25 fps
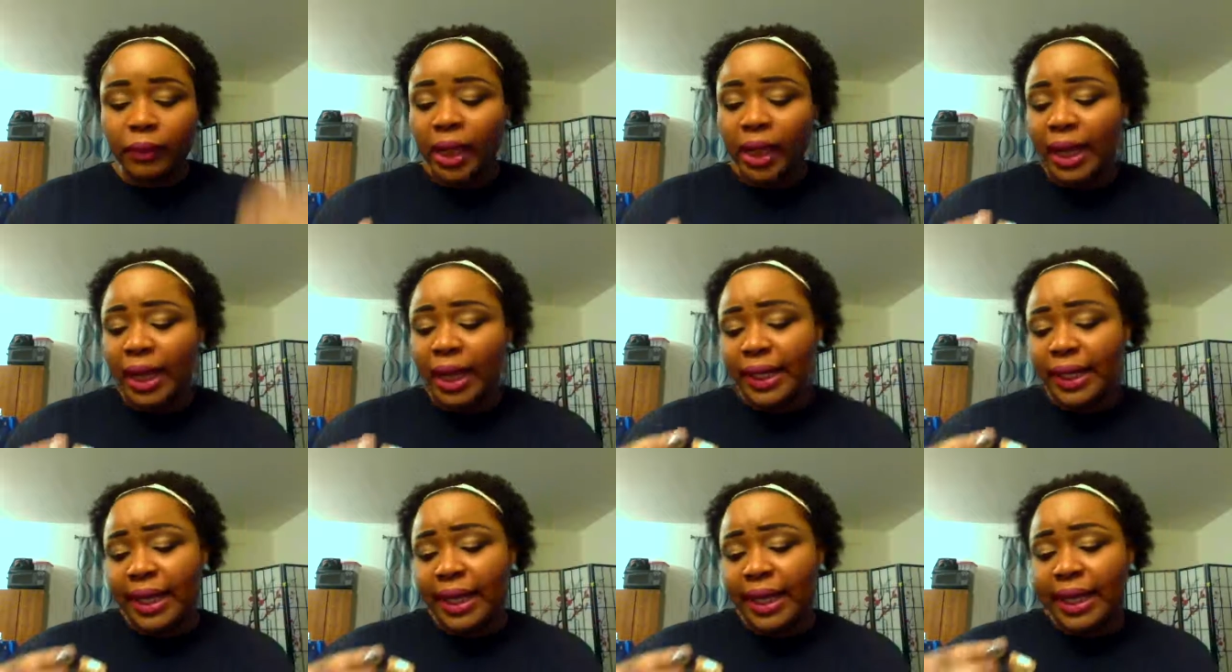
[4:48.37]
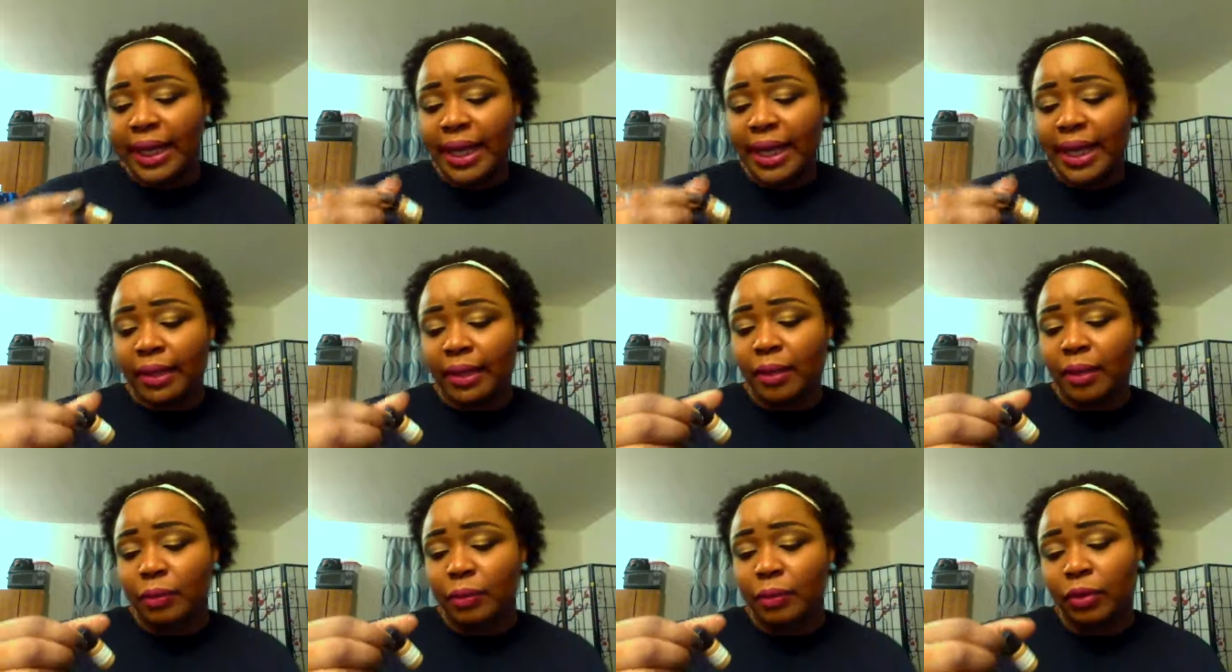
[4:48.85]
And then I
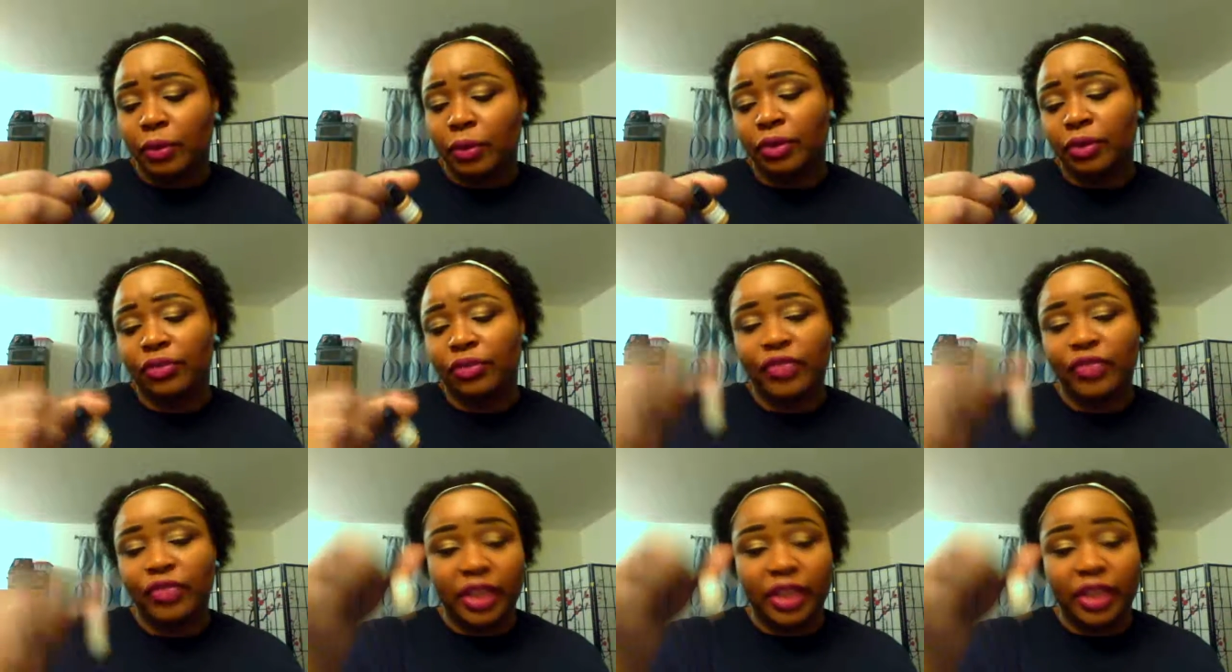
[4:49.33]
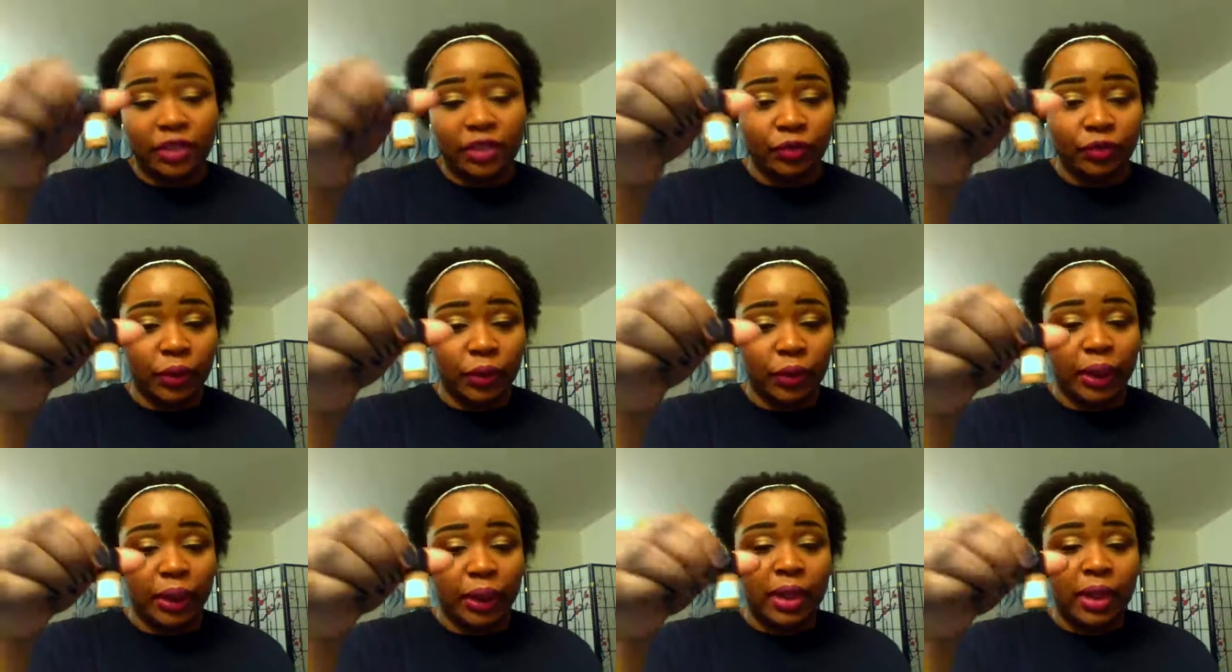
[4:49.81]
got number
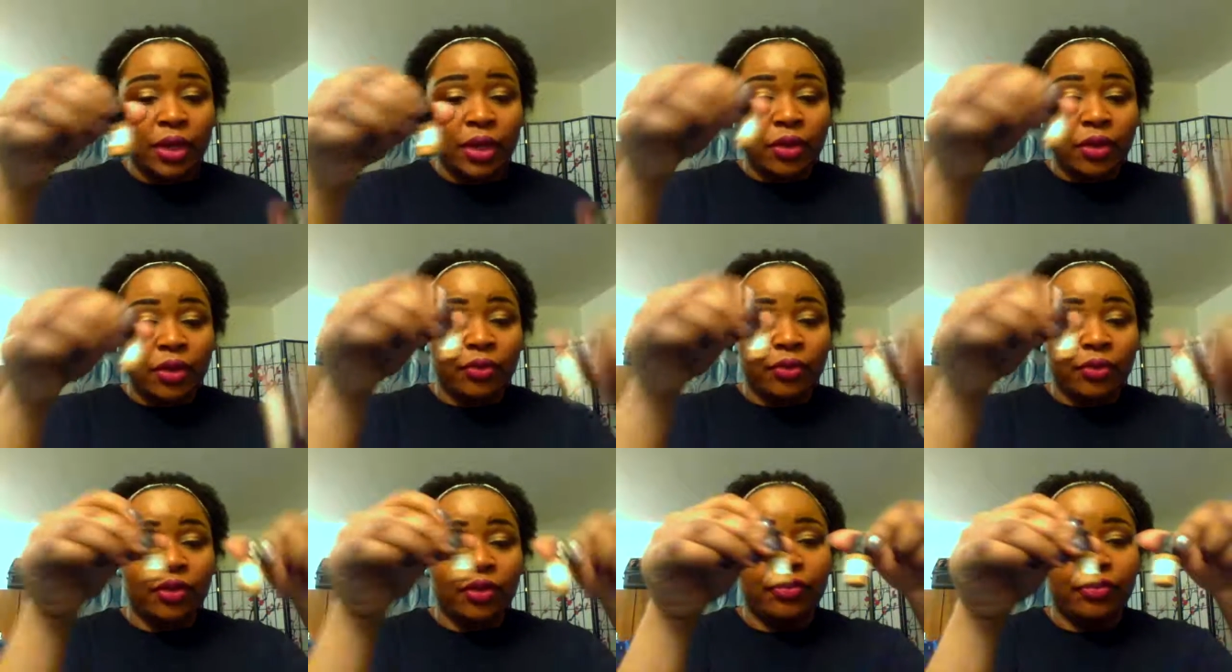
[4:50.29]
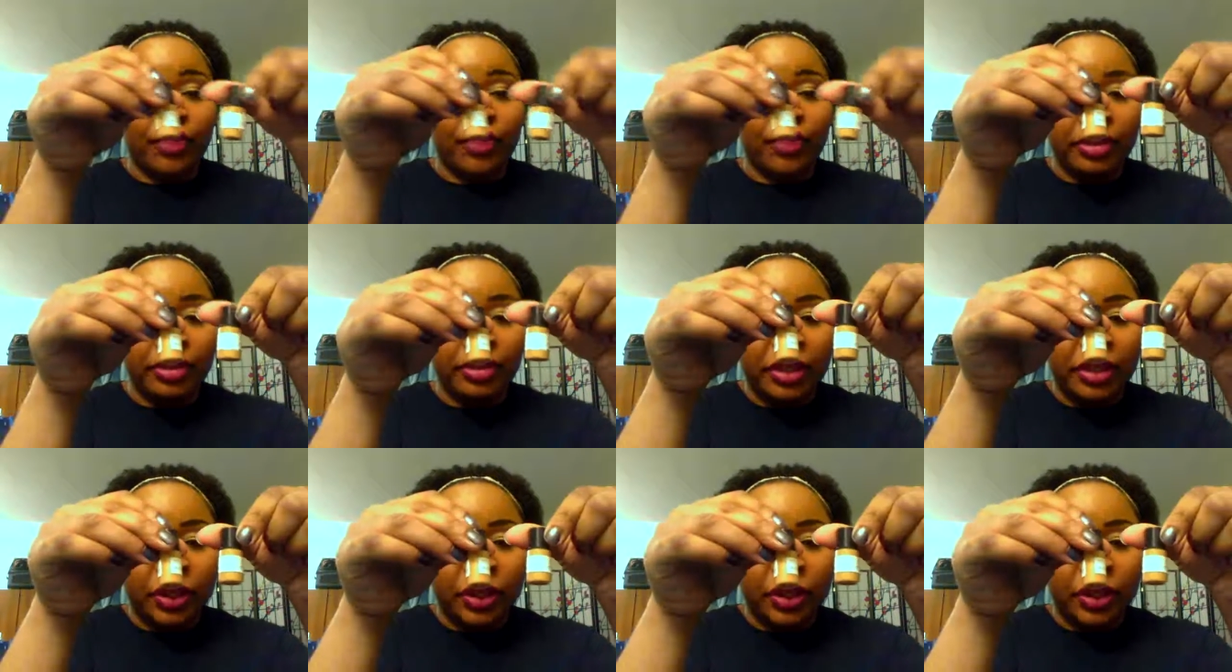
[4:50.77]
54. They're very